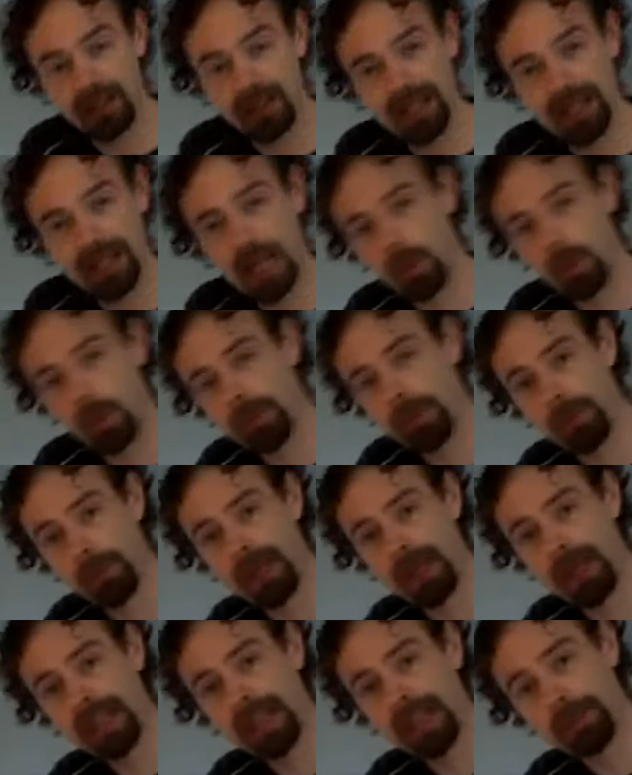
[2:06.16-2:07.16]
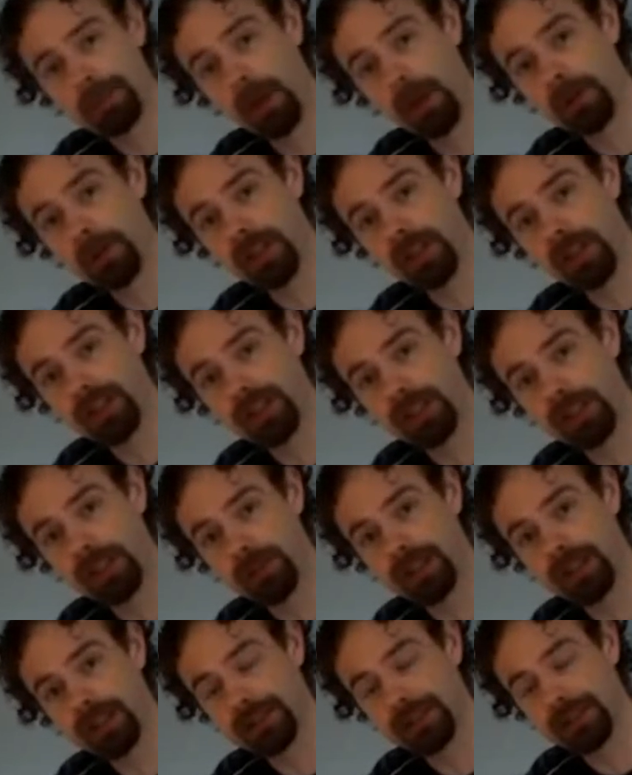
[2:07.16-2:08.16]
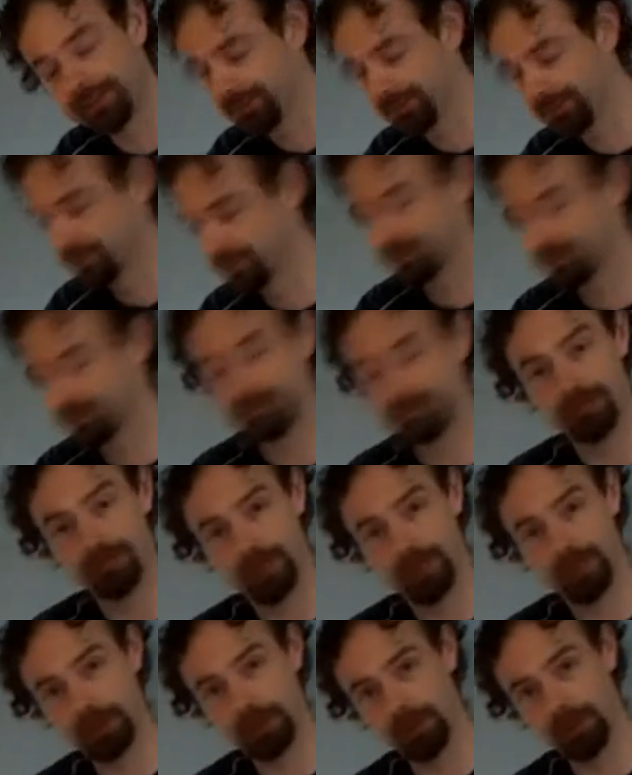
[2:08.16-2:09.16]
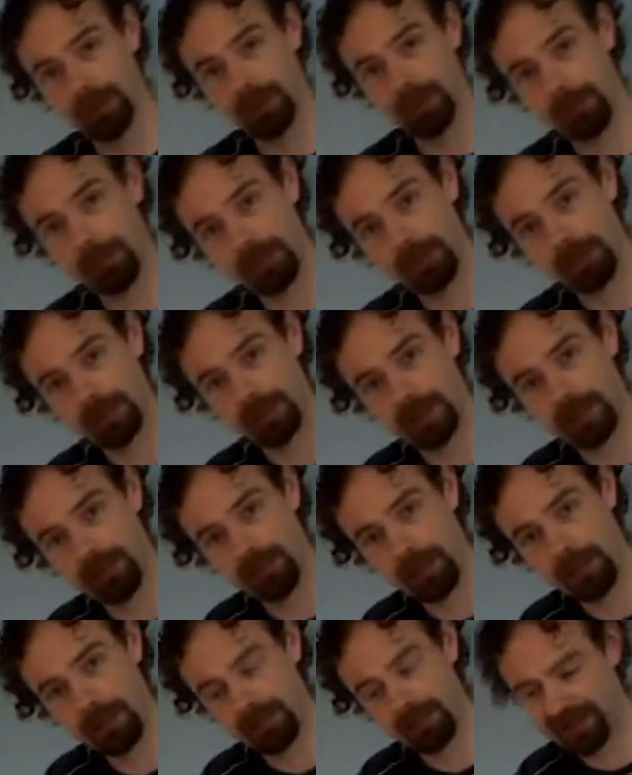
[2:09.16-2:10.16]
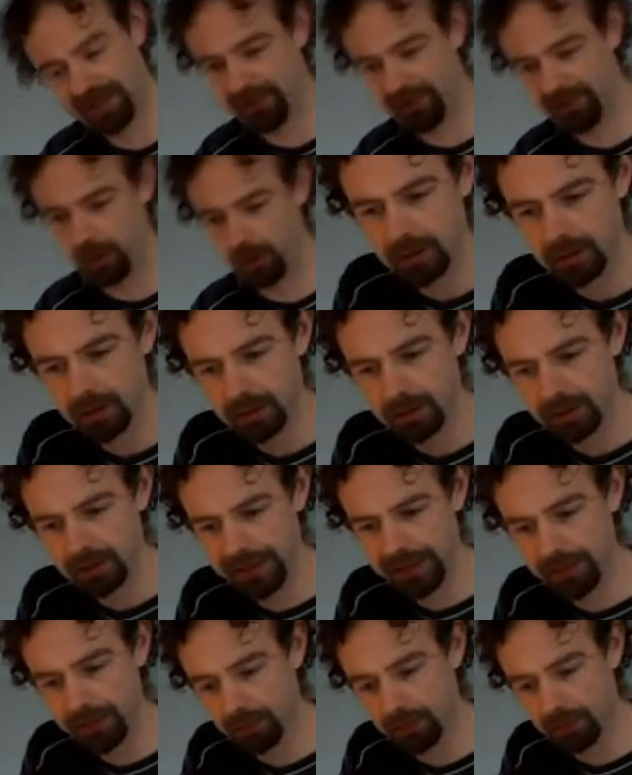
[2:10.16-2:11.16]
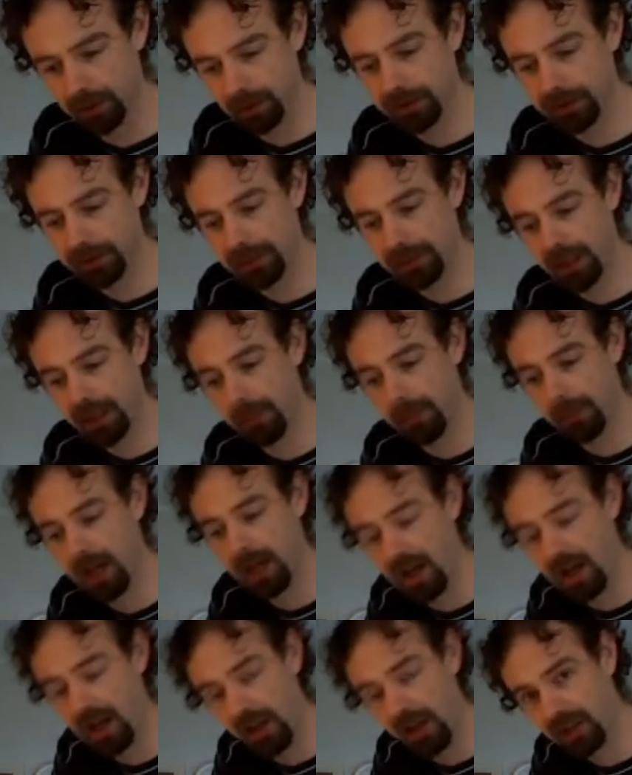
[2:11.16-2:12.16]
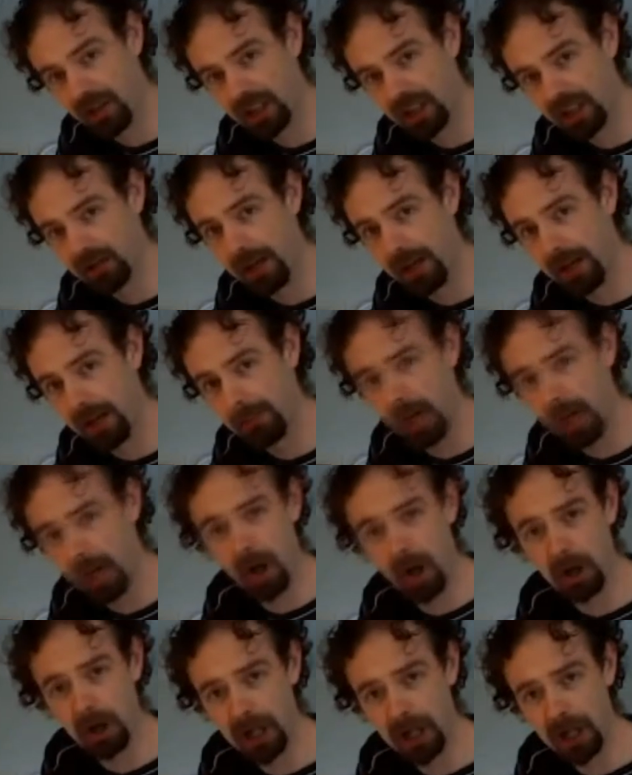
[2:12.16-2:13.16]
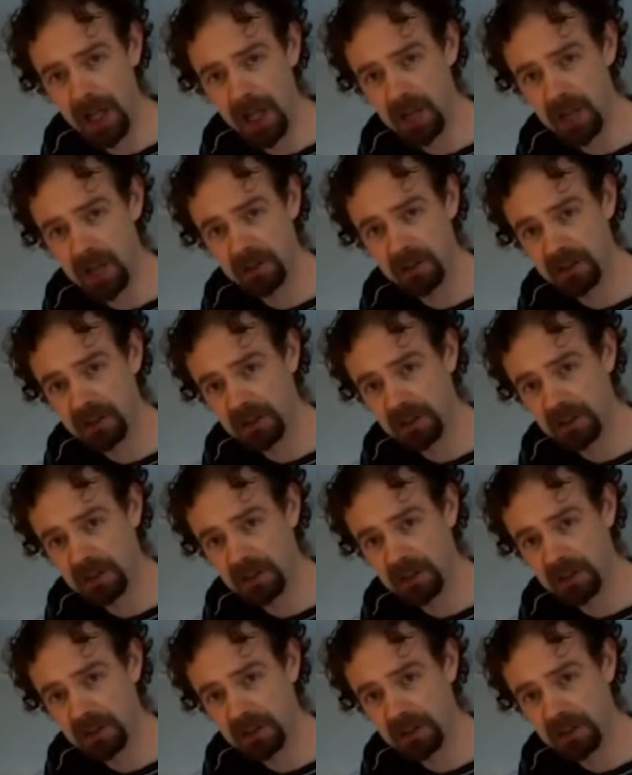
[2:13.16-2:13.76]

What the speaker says: now we prepare the poaching liquid. That's what all the milk and cream was for. This will also become the creme anglaise.